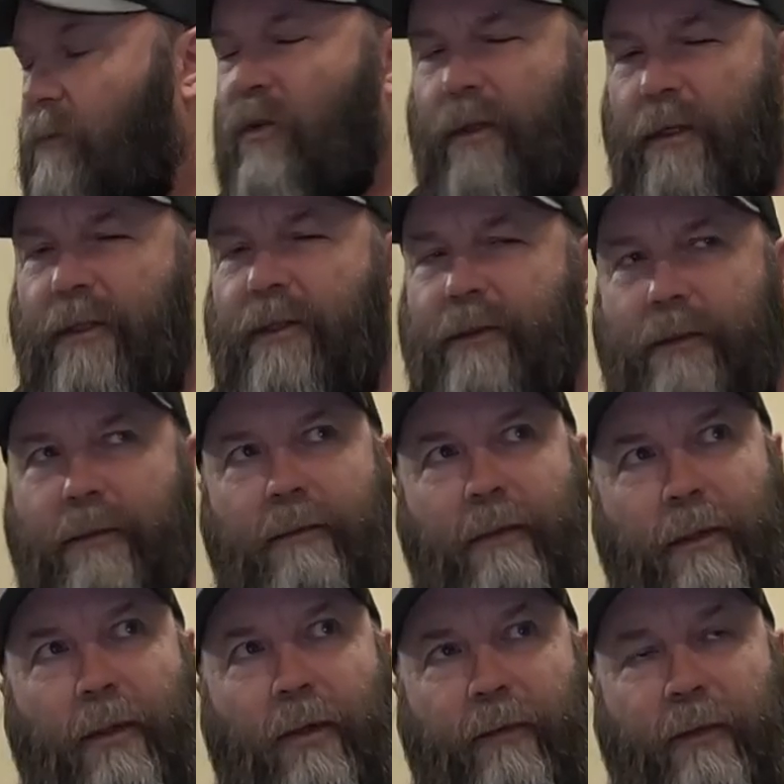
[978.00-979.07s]
years, a
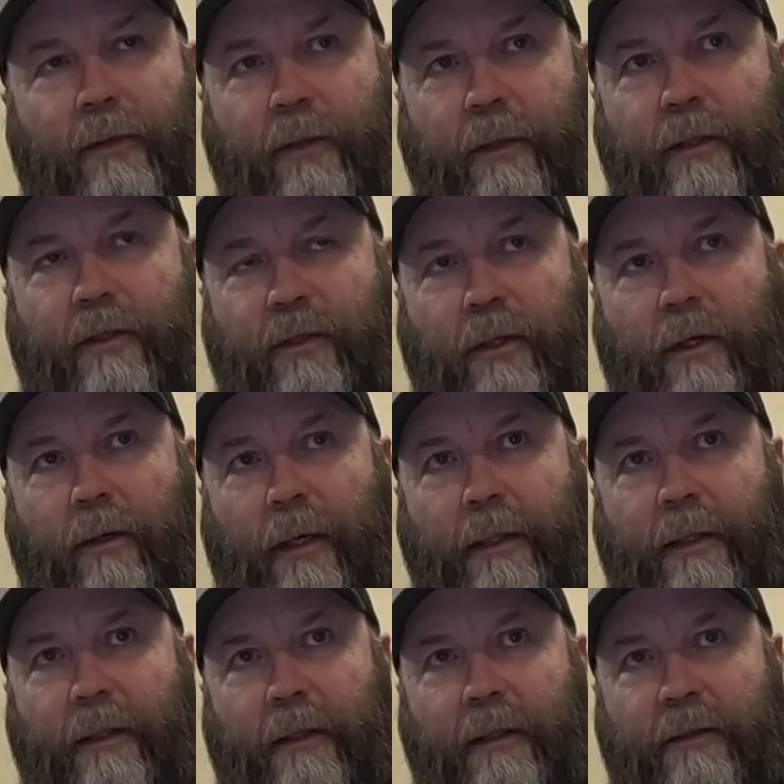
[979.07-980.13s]
little over 2 years ago, I
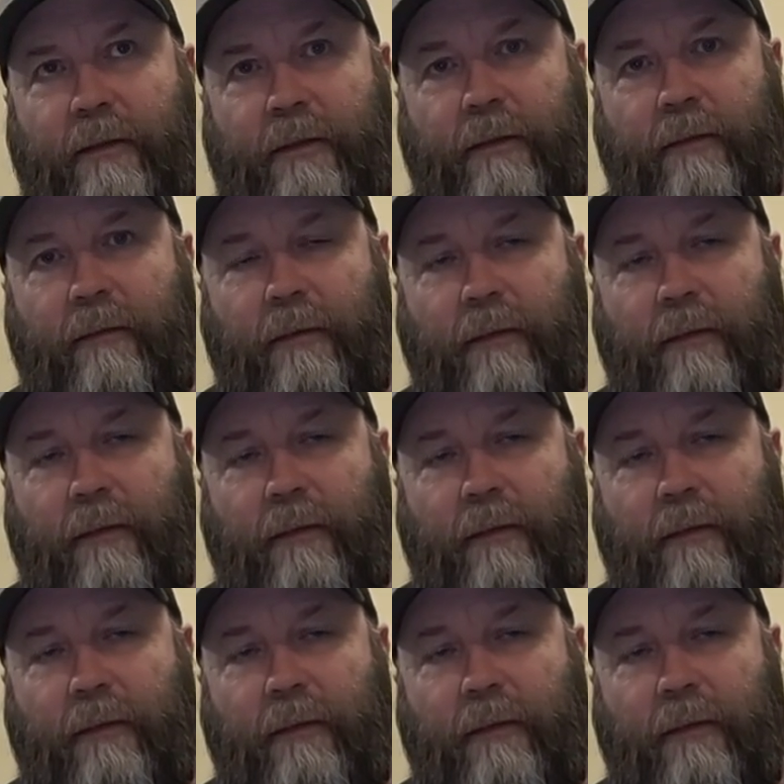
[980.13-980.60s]
did this